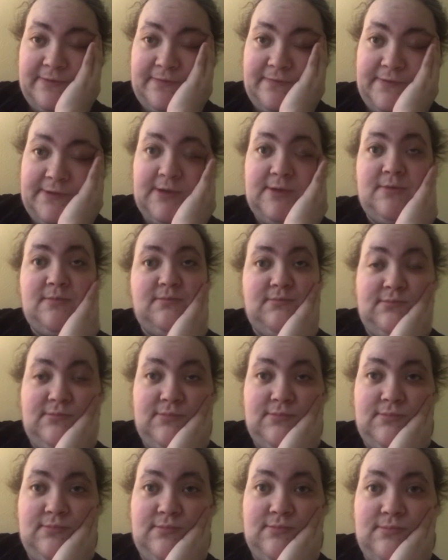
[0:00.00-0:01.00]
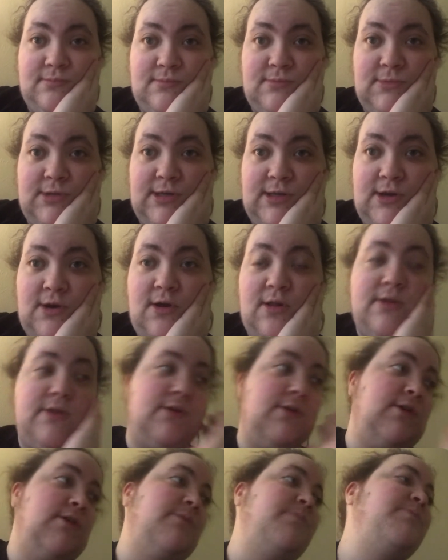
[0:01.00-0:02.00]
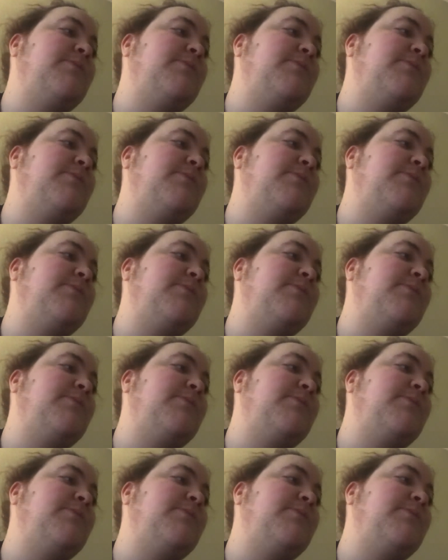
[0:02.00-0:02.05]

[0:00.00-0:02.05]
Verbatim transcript: film, all in all.